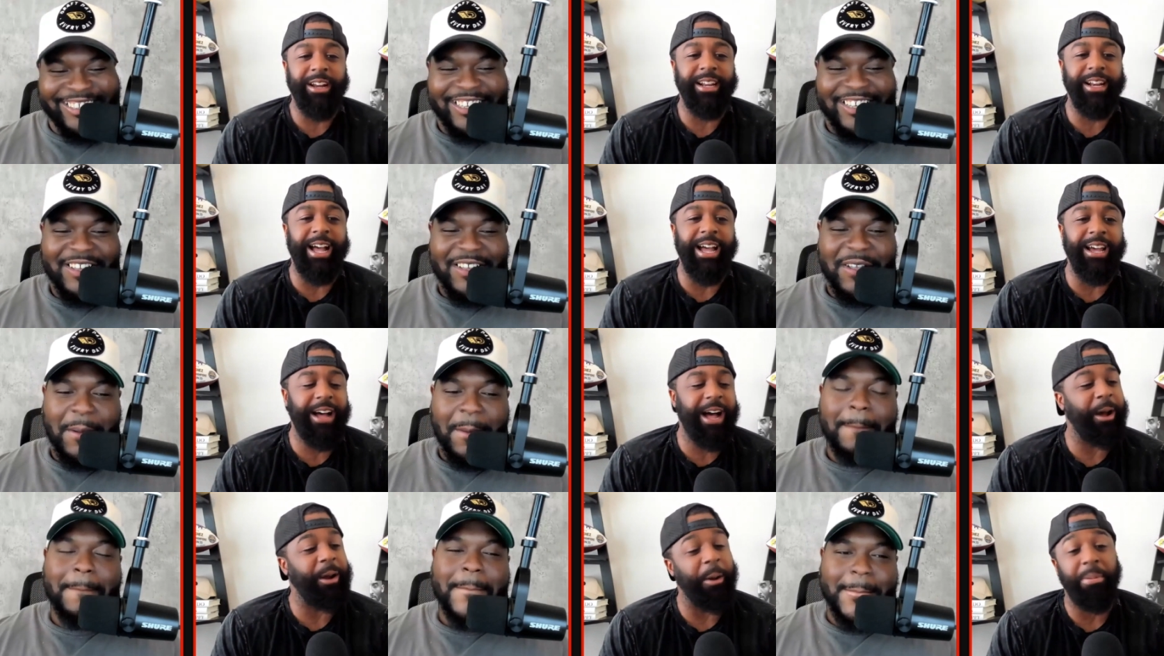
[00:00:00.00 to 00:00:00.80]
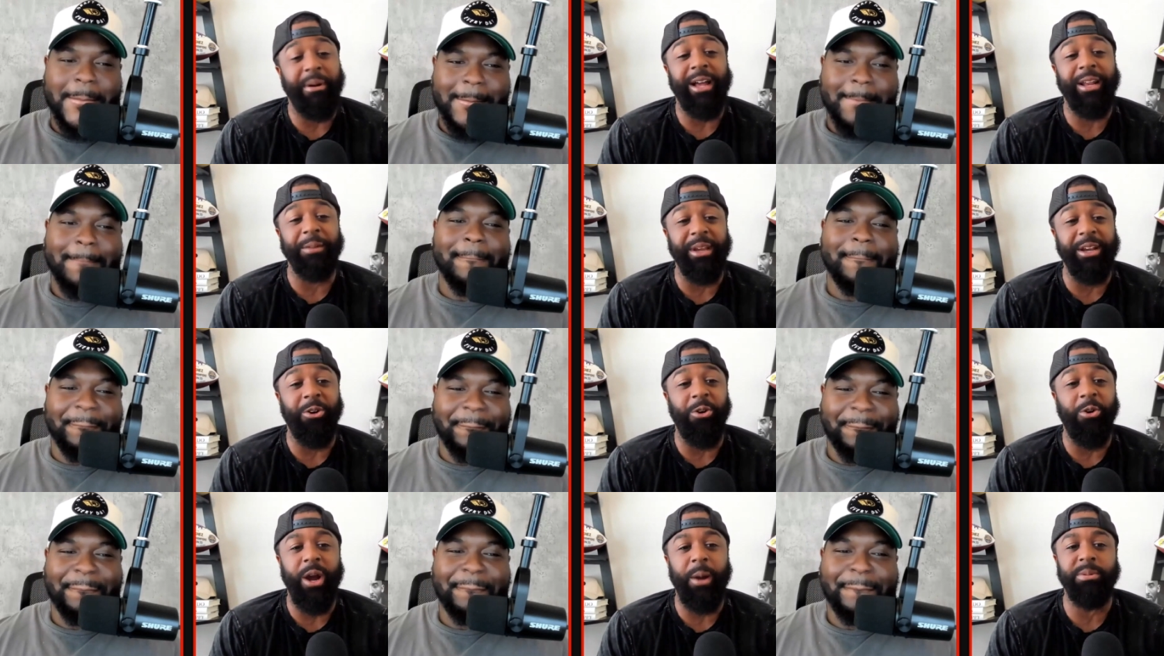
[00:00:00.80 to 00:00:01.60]
Speaker 1: And I, I could probably make a
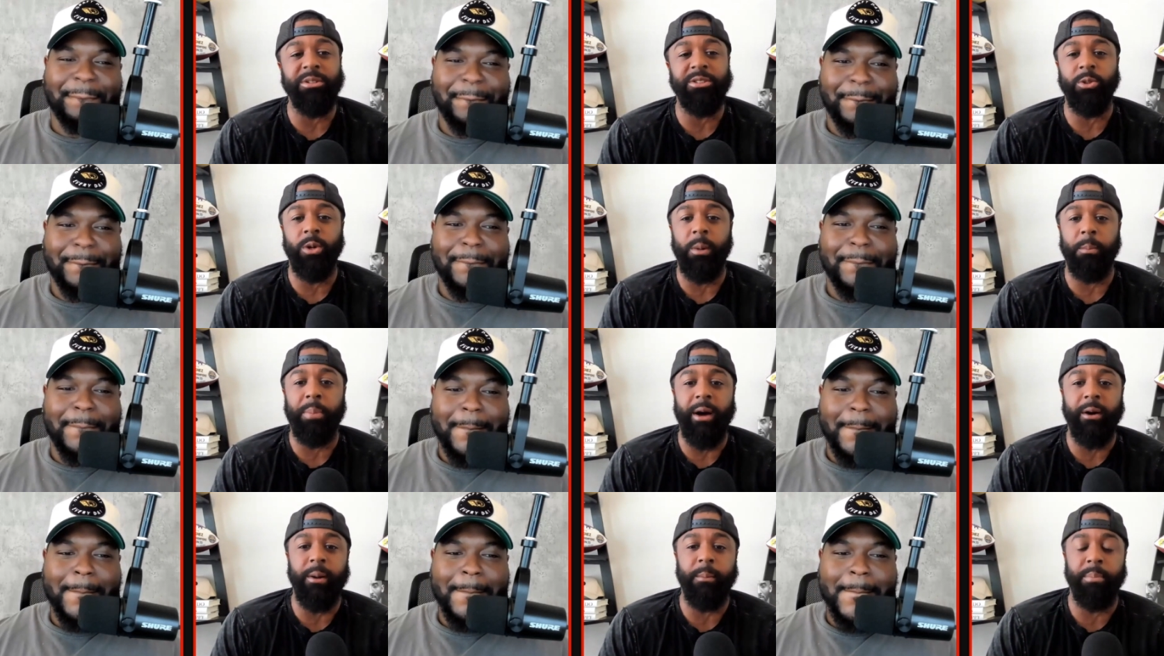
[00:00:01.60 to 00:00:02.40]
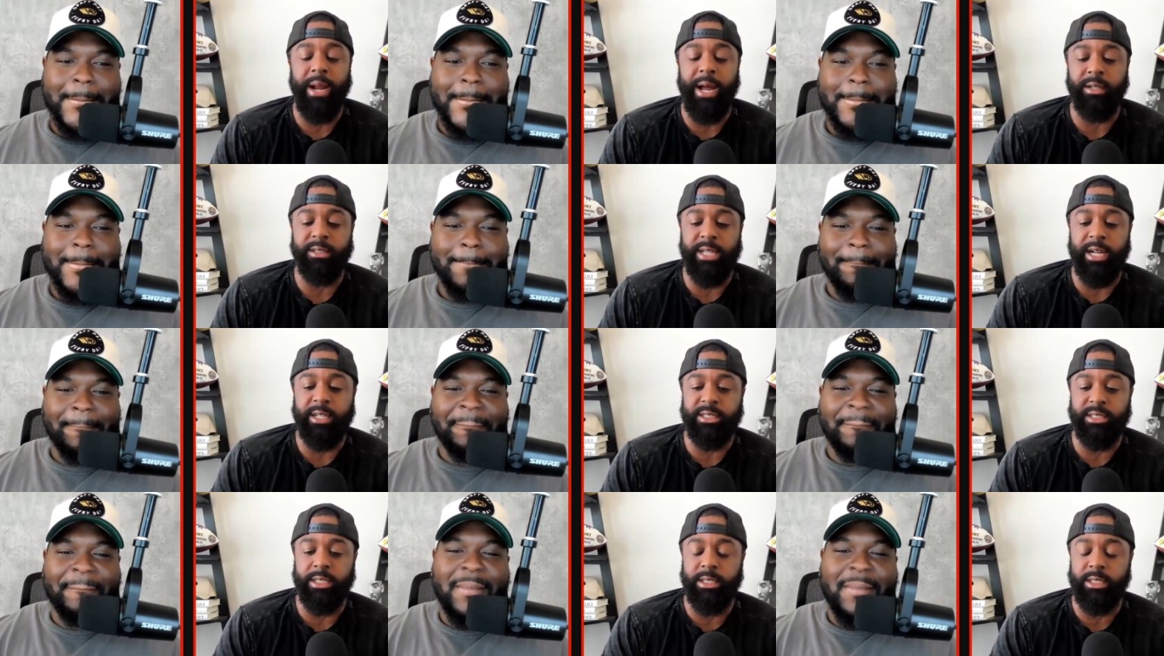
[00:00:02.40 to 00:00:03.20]
whole episode about it, but I'll, I'll
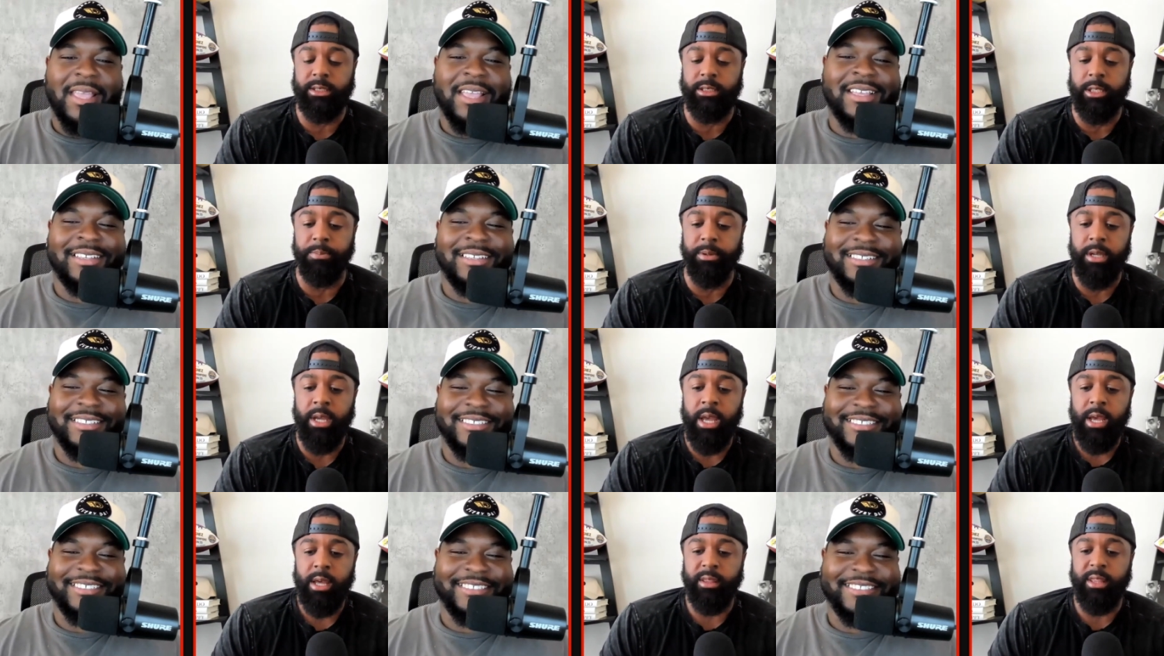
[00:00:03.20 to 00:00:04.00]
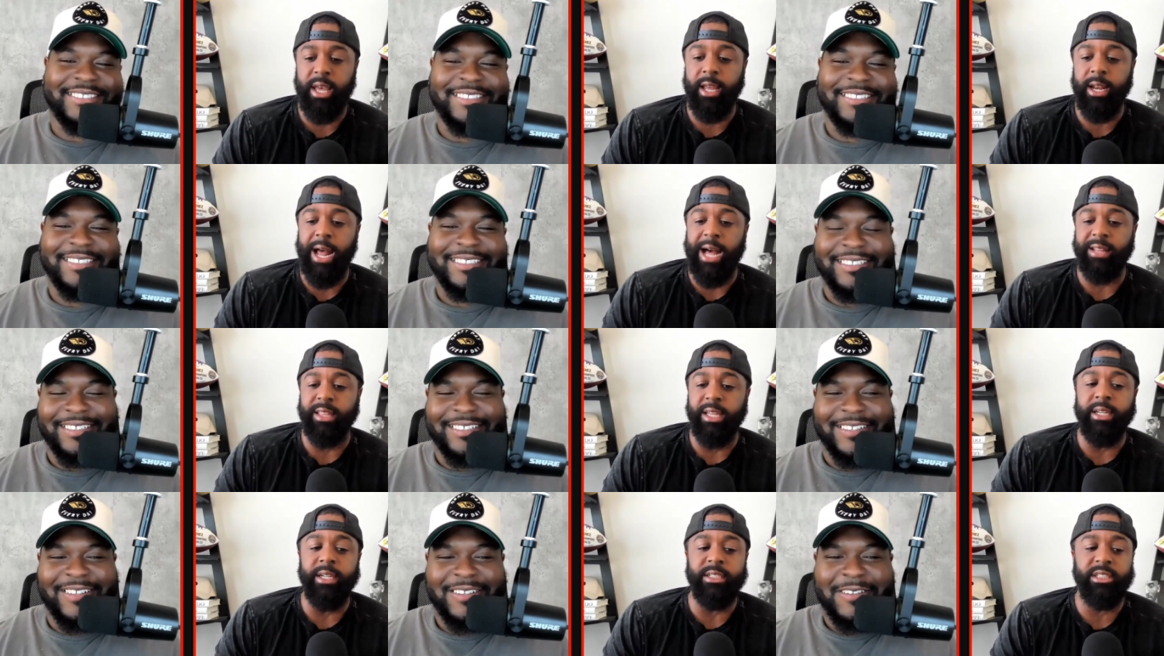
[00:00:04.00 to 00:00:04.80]
say this, DP, that I
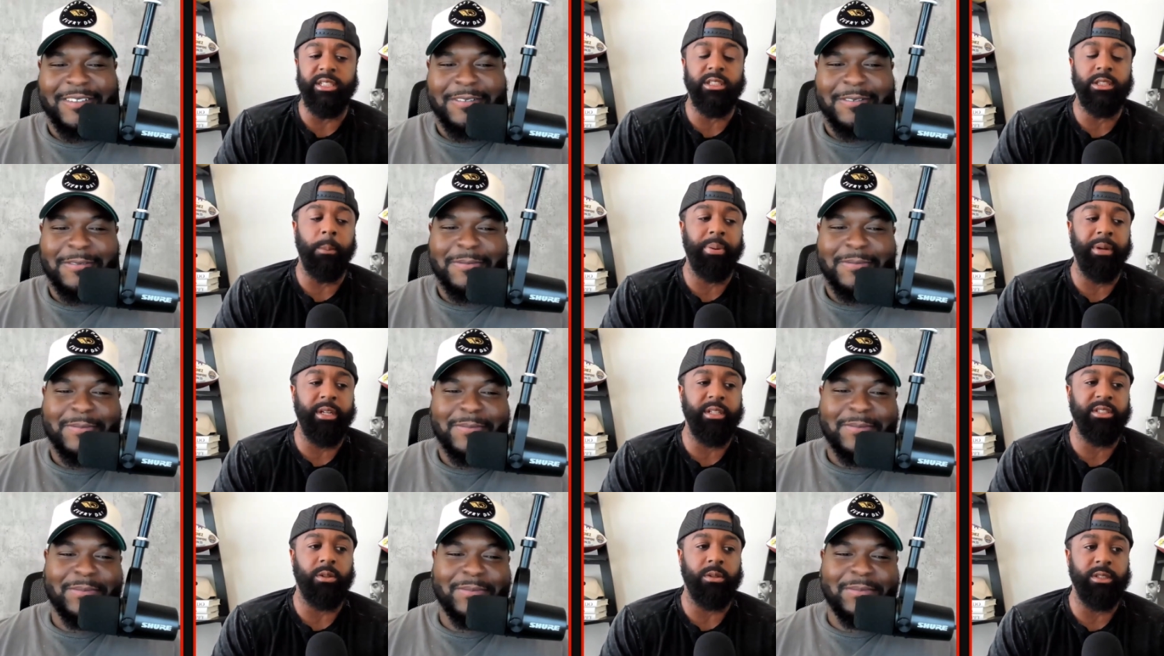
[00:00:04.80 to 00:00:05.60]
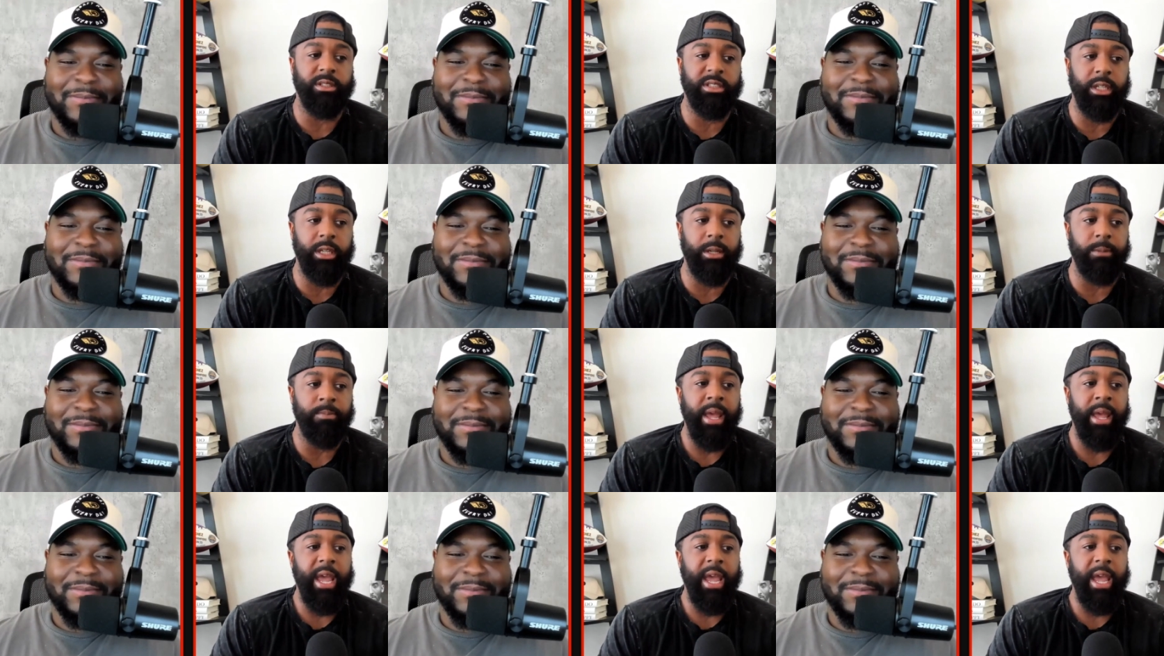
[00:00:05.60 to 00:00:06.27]
think it just depends on the team.